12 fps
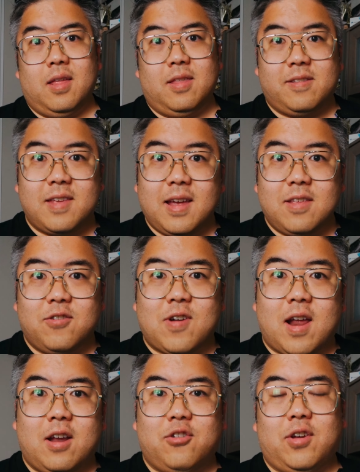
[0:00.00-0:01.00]
The second
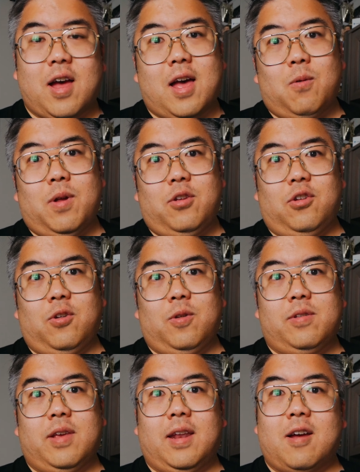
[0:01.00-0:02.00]
strategy I would
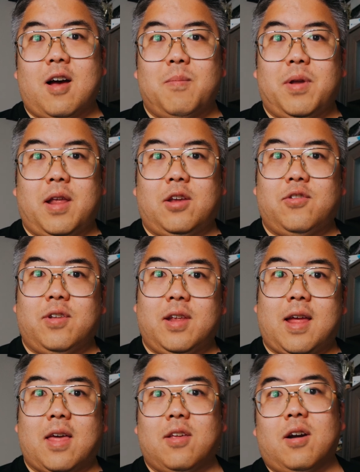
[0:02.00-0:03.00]
use in combination
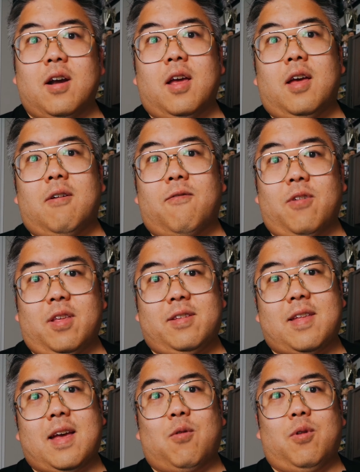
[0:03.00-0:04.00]
together for this
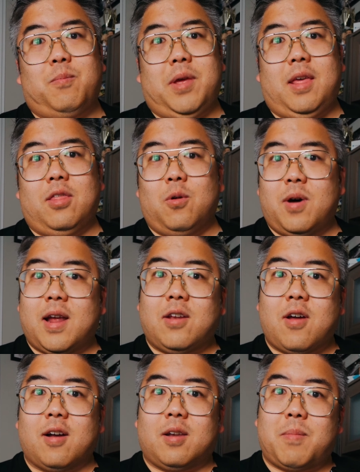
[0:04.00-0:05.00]
deck would be the one I
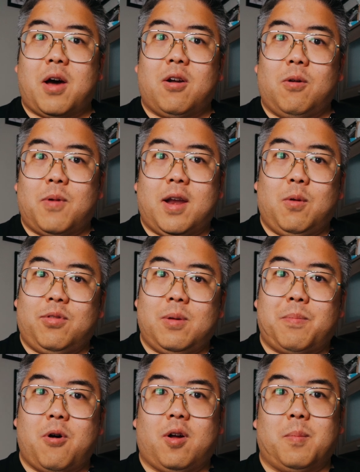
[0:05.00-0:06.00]
talked about already with the
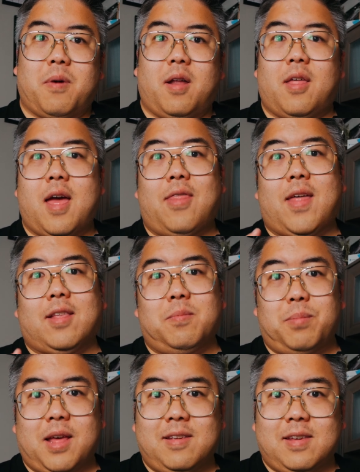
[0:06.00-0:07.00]
Pokemon, and that's
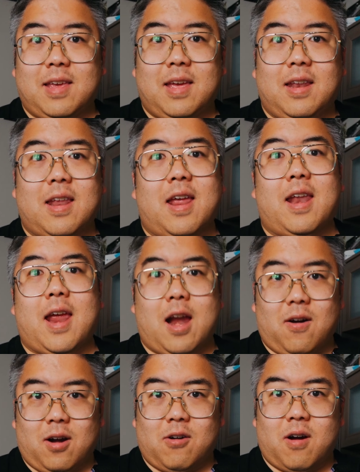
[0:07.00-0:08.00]
Blaziken and
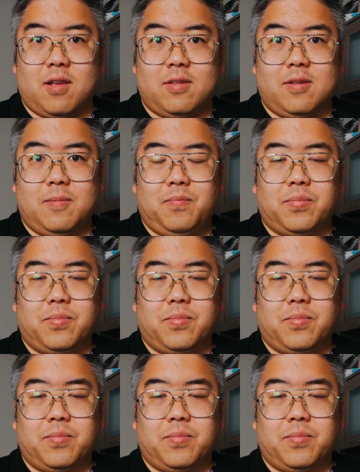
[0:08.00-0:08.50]
Heracross.